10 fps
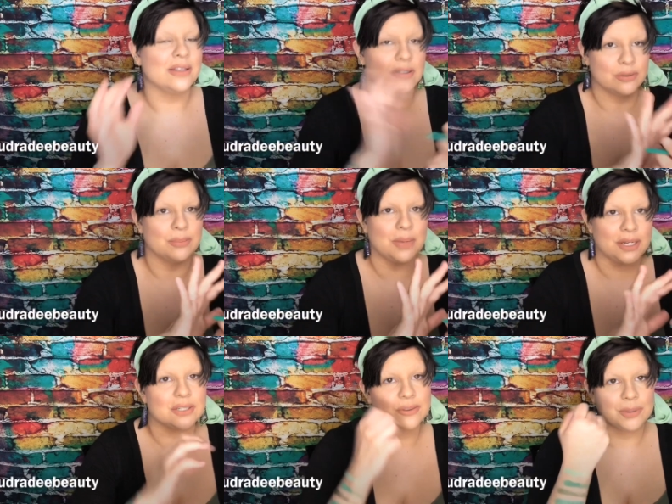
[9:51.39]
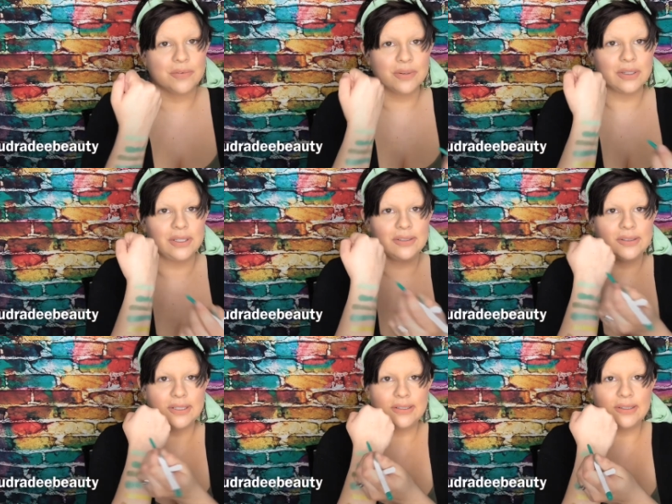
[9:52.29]
This one matches perfectly,
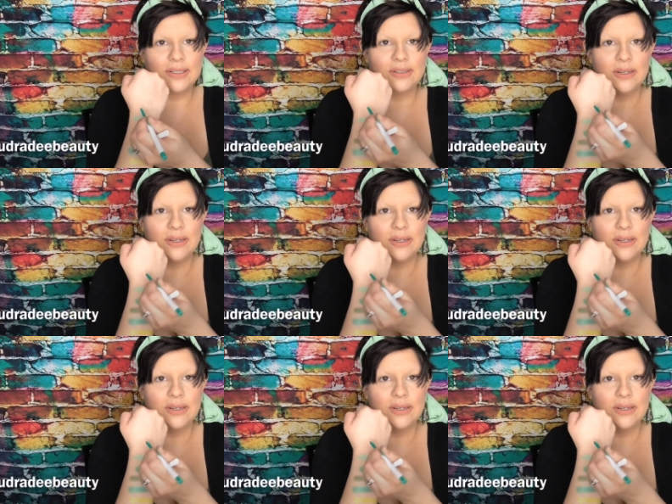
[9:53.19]
so that's nice.